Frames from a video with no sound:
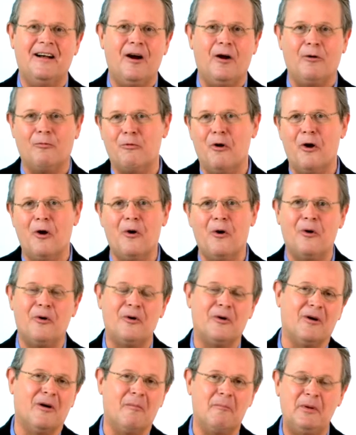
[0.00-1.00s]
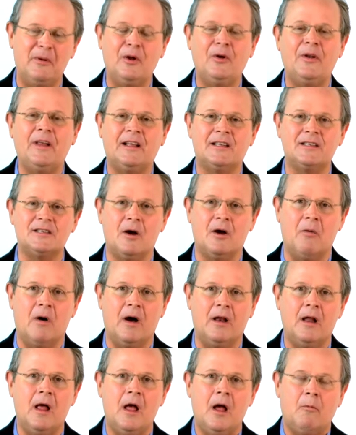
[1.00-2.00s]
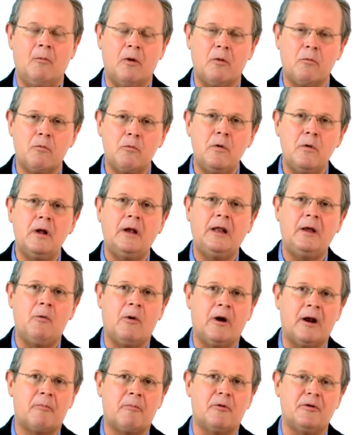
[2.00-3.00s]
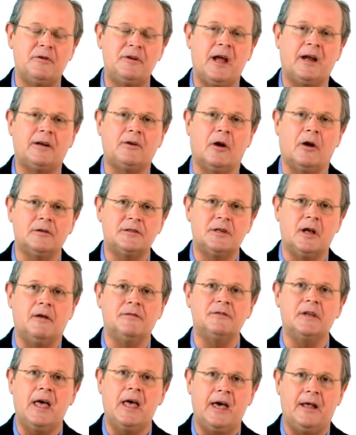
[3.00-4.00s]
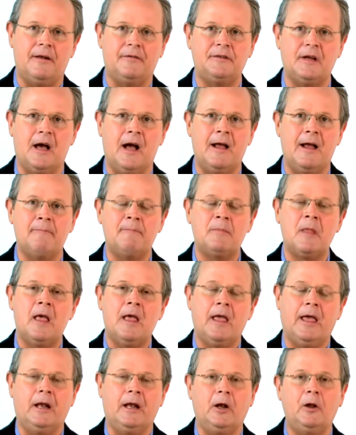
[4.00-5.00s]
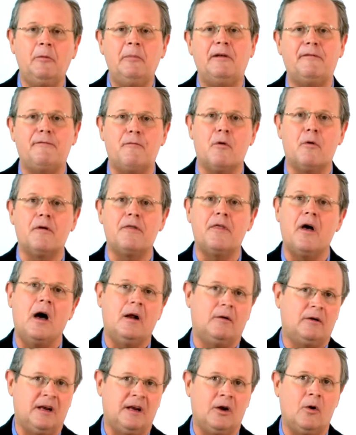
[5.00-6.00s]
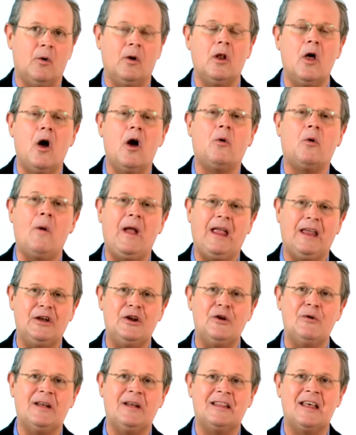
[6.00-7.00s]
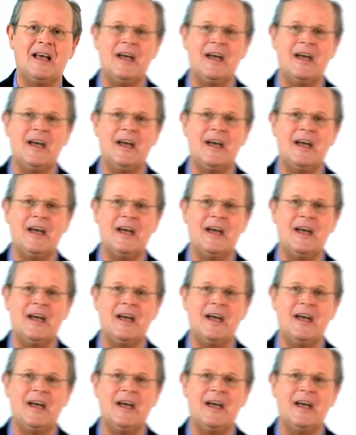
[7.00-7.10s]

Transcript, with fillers: a road or a building and so on. We really want to protect ourselves ahead of time. And a little bit of forethought can go a long way in doing